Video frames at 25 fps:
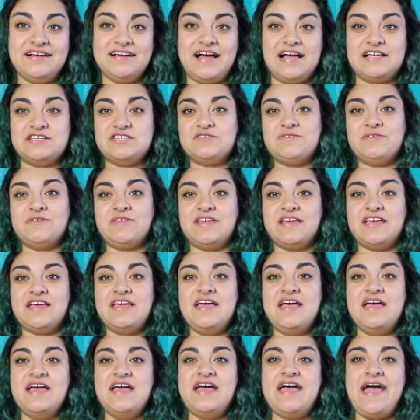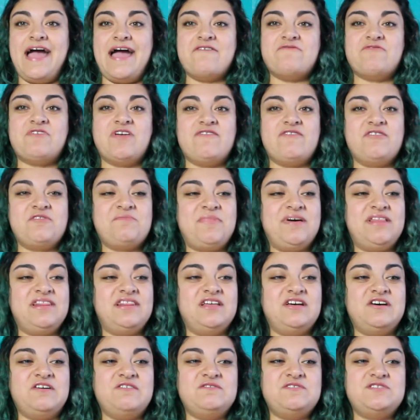I just feel like I've given my
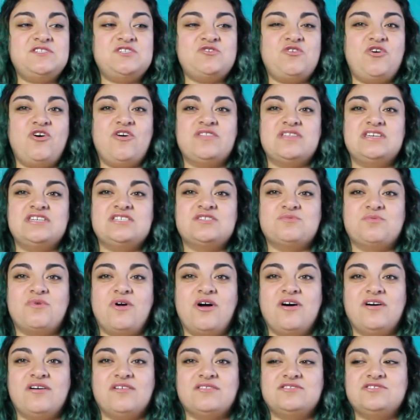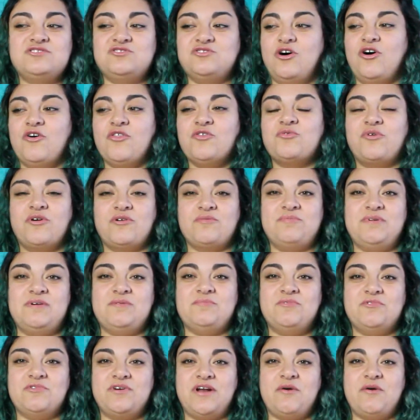love to all the wrong people,